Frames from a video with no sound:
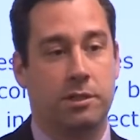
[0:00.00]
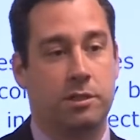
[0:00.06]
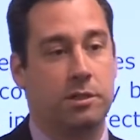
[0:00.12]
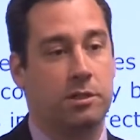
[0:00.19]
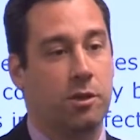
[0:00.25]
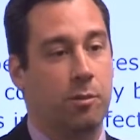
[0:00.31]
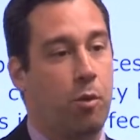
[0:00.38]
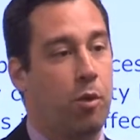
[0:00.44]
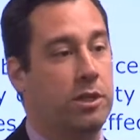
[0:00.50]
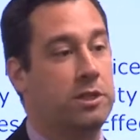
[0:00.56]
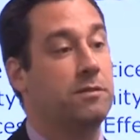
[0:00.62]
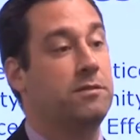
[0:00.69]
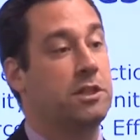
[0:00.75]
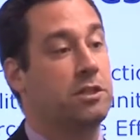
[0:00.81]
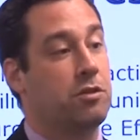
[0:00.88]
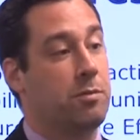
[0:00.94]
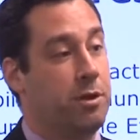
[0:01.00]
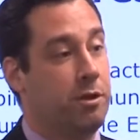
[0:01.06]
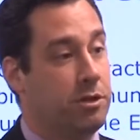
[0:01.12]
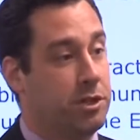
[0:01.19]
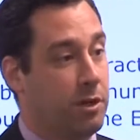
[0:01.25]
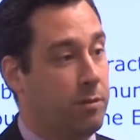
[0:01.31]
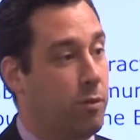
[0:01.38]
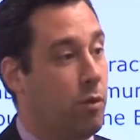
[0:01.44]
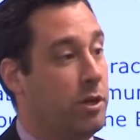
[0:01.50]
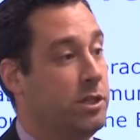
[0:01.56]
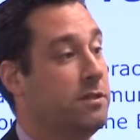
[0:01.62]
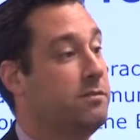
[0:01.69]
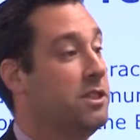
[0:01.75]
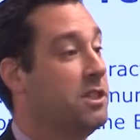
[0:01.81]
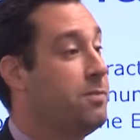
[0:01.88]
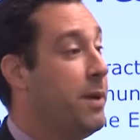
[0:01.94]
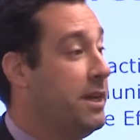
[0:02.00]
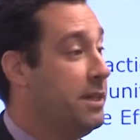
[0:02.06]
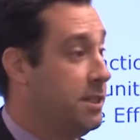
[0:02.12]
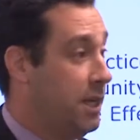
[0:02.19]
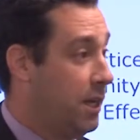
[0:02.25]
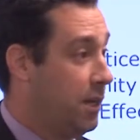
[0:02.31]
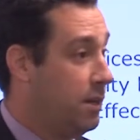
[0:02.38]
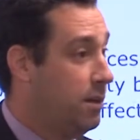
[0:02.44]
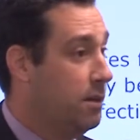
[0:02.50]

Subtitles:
So points of distribution, points of dispensing,